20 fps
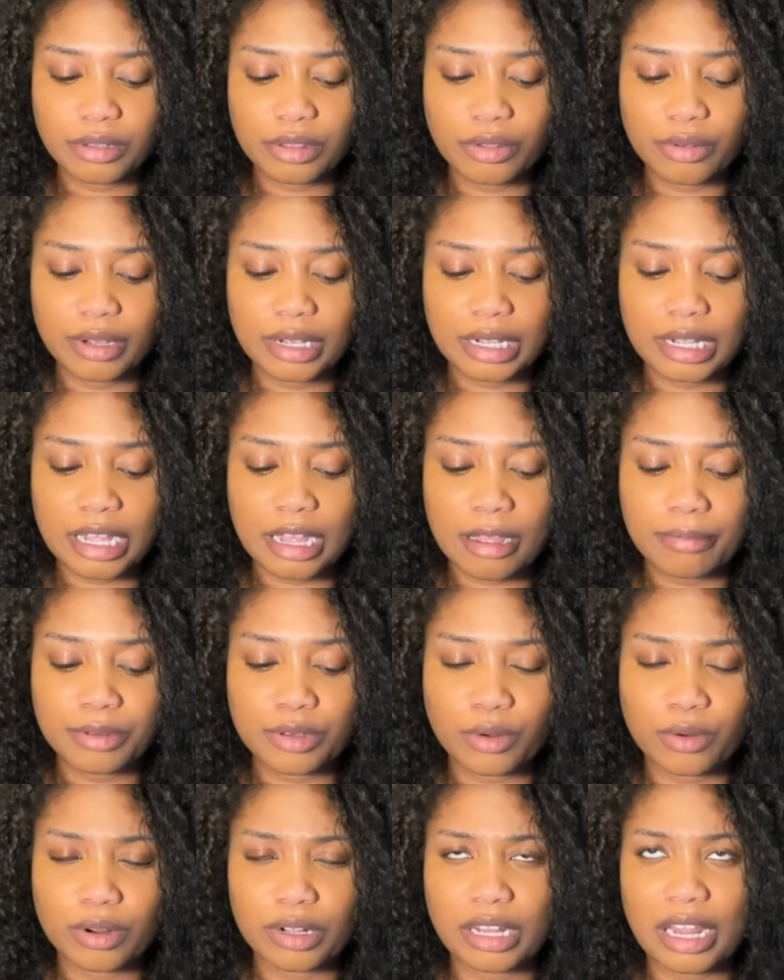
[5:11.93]
Three of Cups,
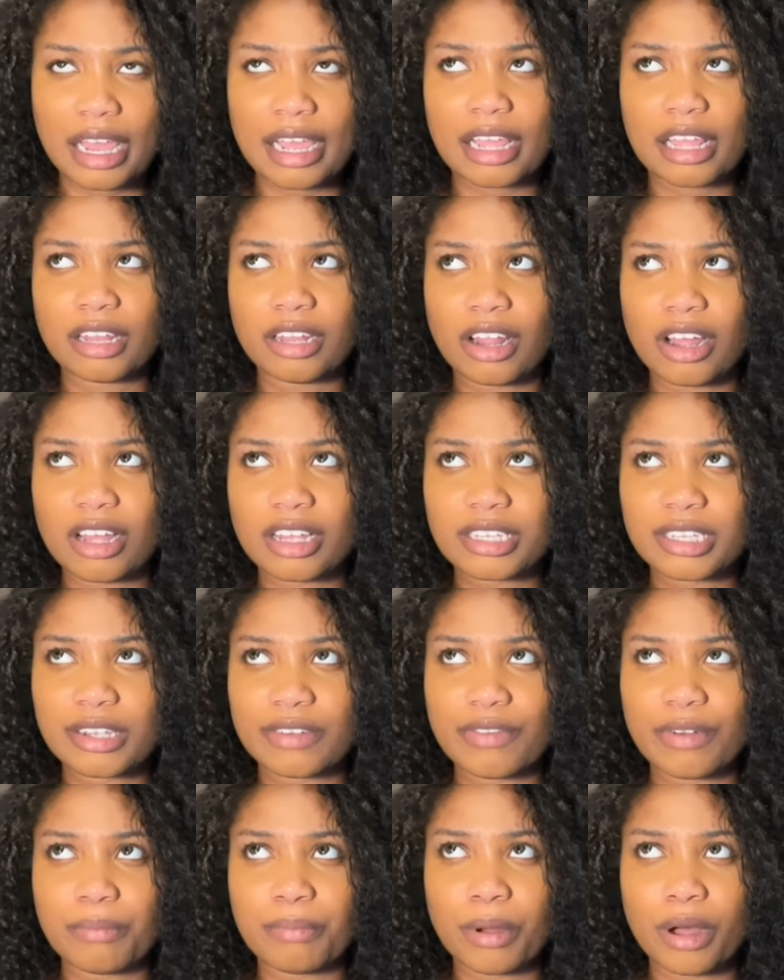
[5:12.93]
or like loss
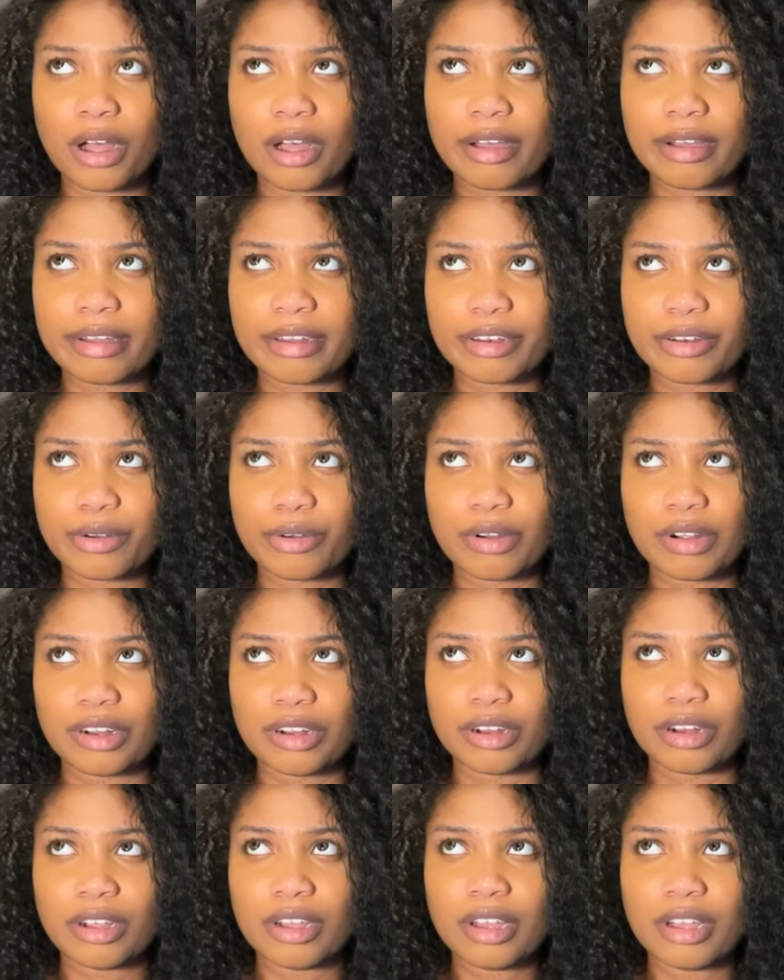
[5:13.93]
of a bond
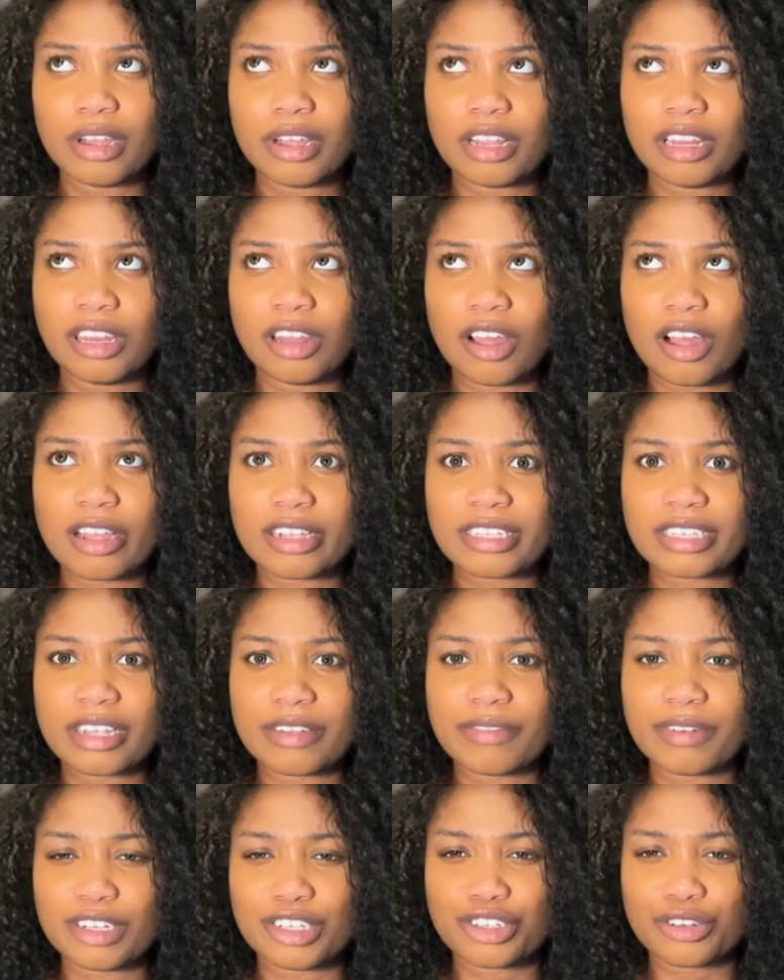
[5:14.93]
or loss
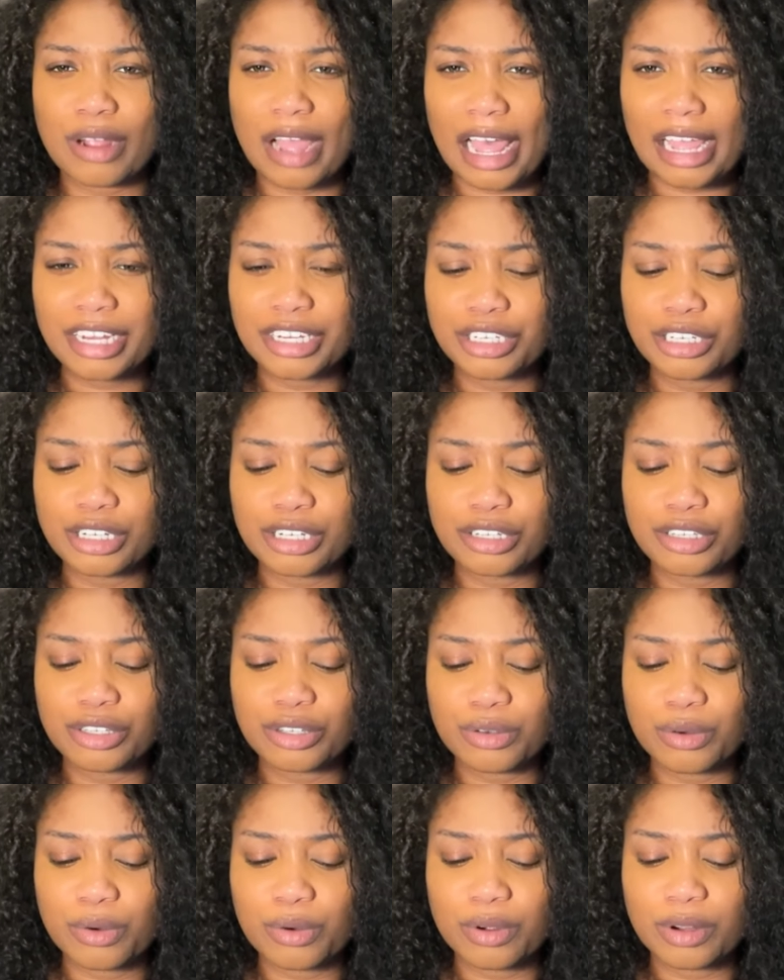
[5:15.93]
of attraction
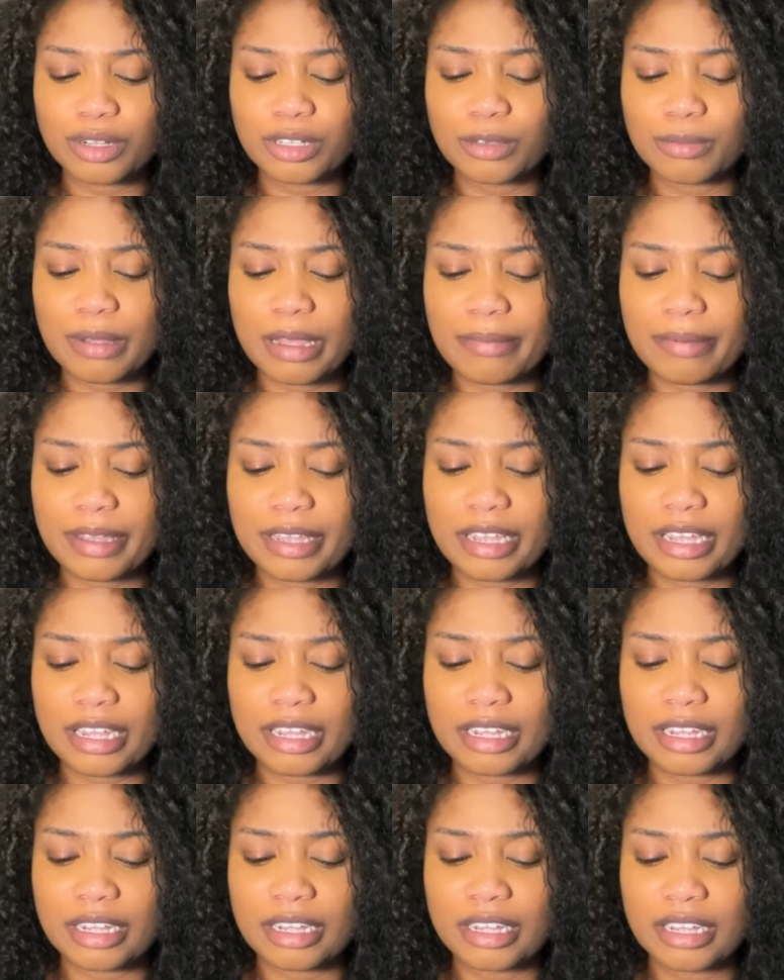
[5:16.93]
towards maybe
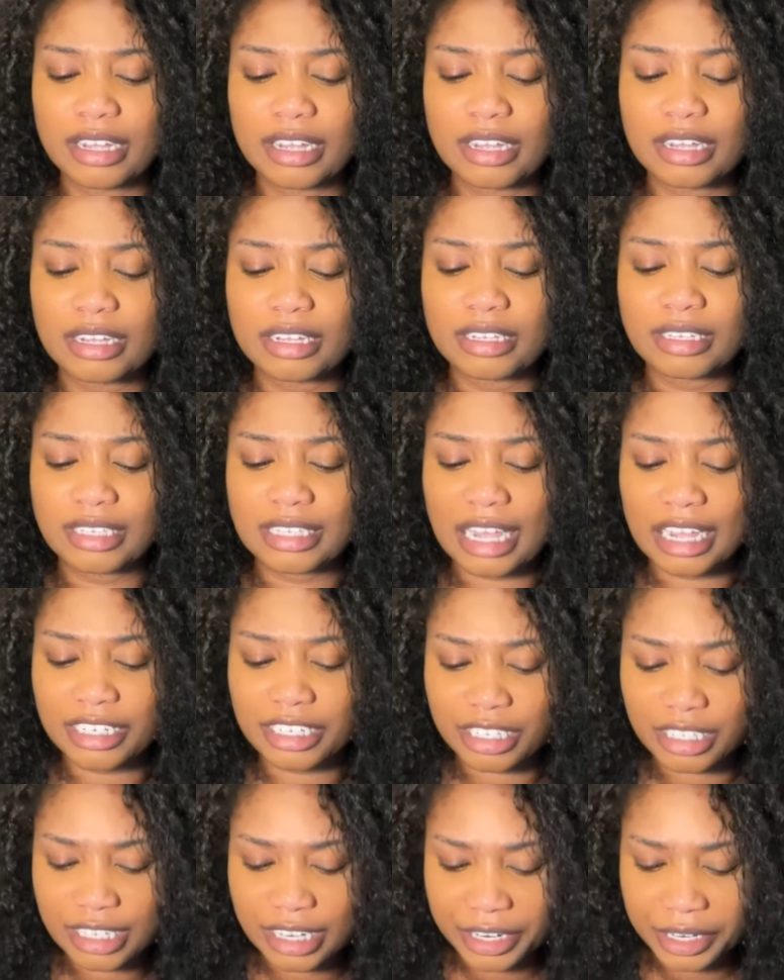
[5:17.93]
a
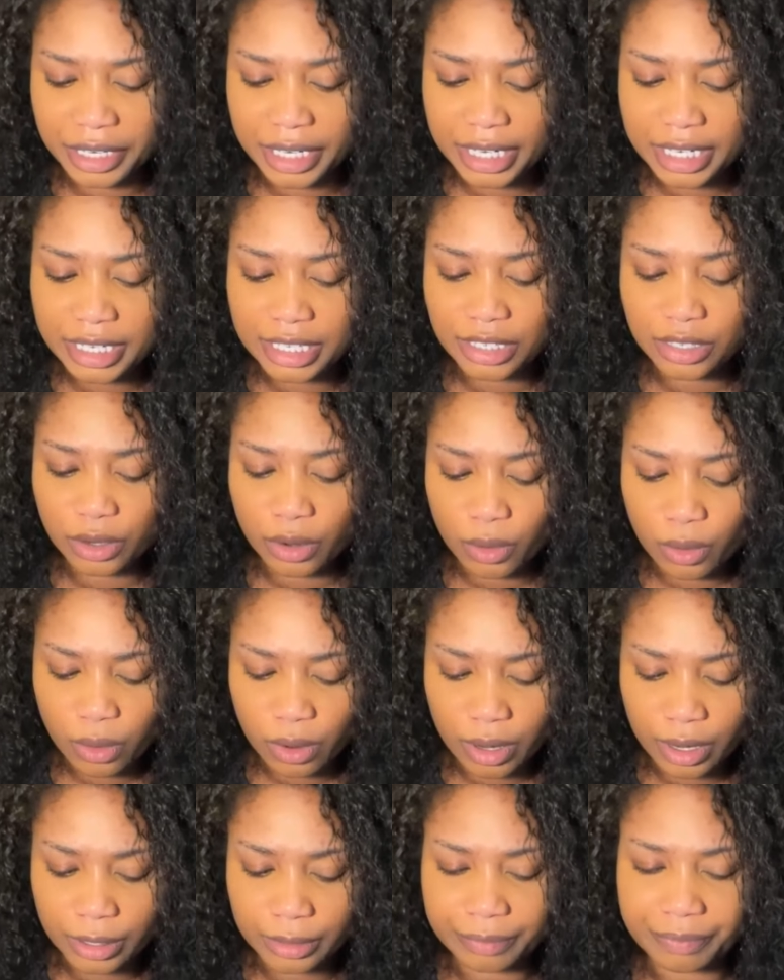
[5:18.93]
Sagittarius,
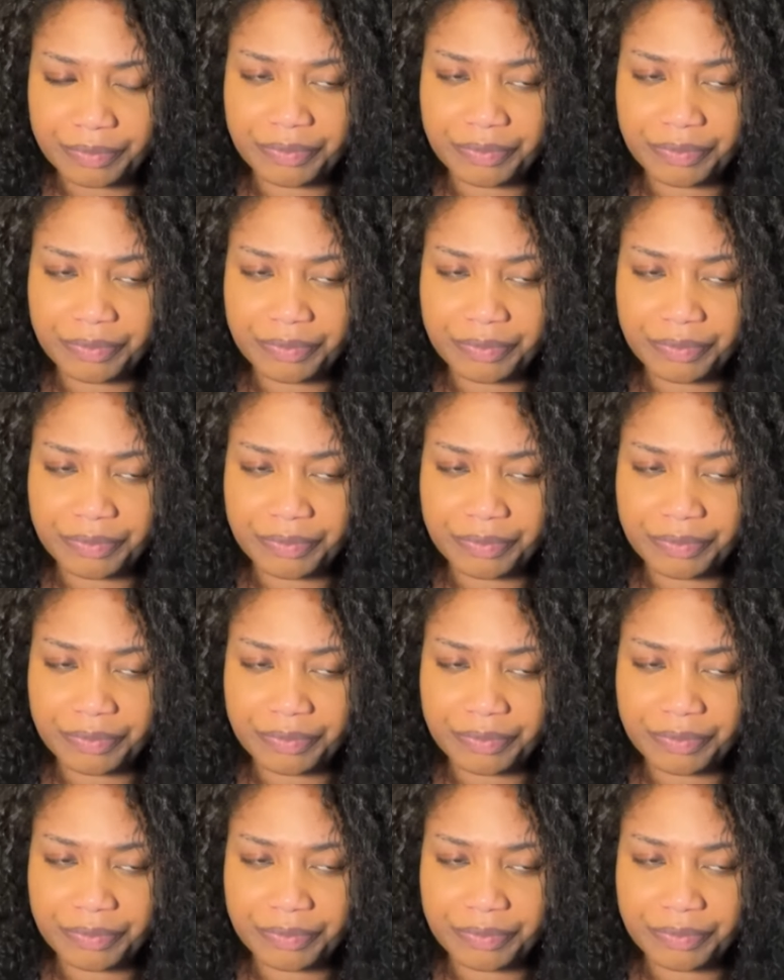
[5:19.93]
or